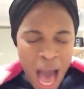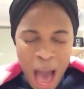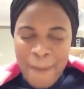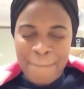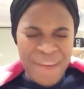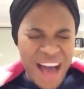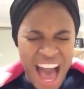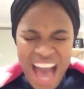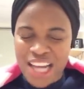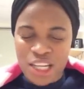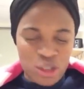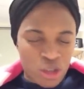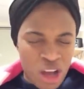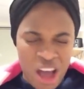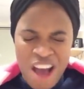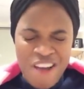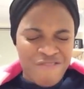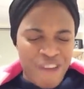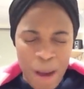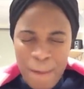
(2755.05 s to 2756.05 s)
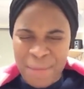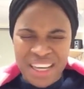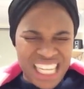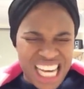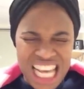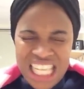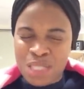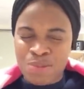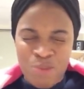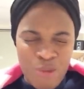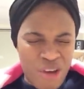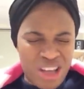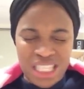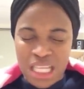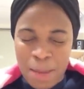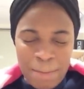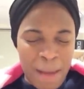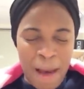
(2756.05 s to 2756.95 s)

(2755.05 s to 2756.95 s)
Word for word: I bind you. Familiar spirit